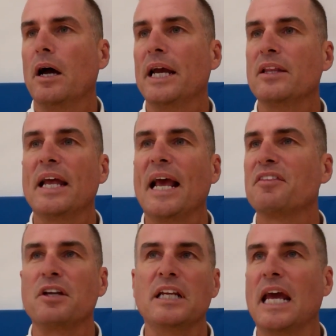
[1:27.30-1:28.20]
And then
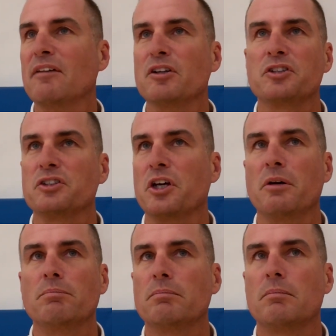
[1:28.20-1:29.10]
Anthony Davis
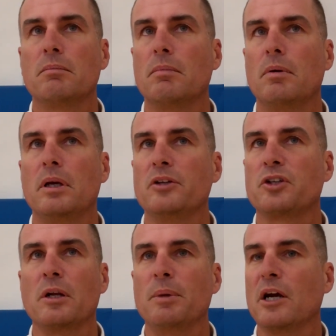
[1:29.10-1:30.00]
is
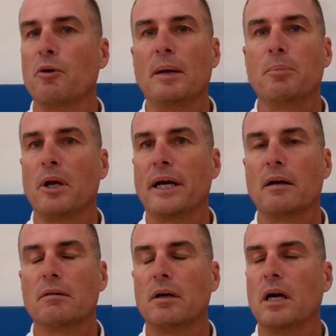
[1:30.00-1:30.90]
going to be a great player.
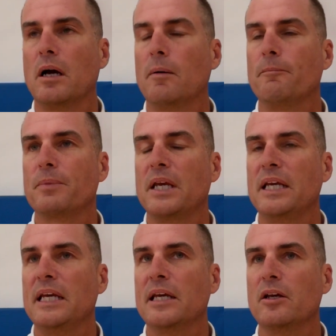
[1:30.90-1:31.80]

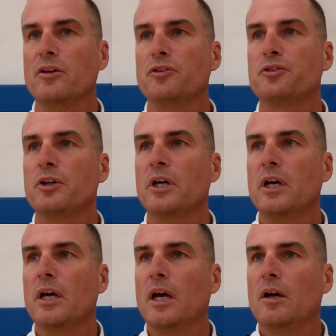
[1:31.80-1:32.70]
He is
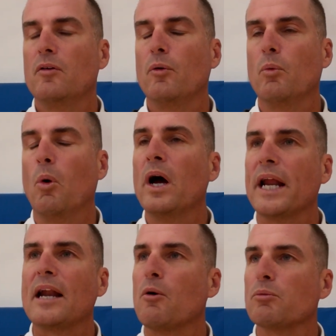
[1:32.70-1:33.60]
one.
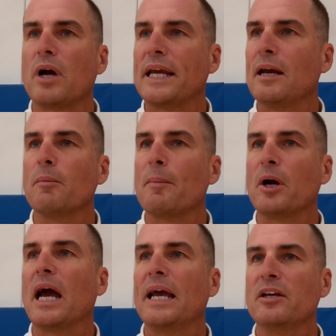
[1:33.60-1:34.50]
I can't remember a
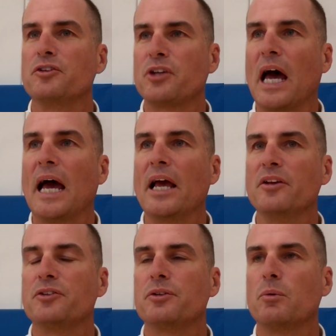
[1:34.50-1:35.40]
guy his
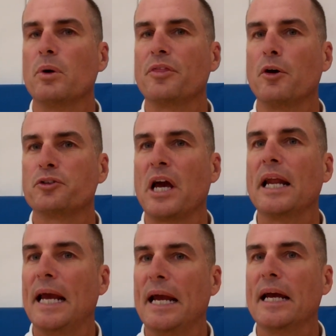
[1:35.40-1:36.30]
size with those kind
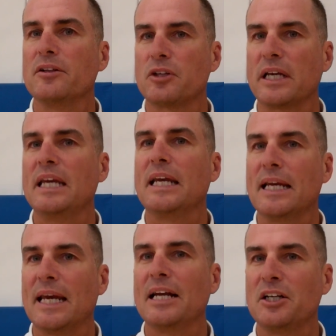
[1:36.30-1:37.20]
of hands. Like, he can
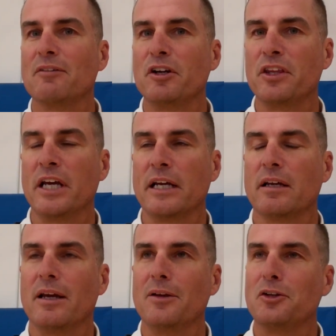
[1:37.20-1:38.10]
catch everything.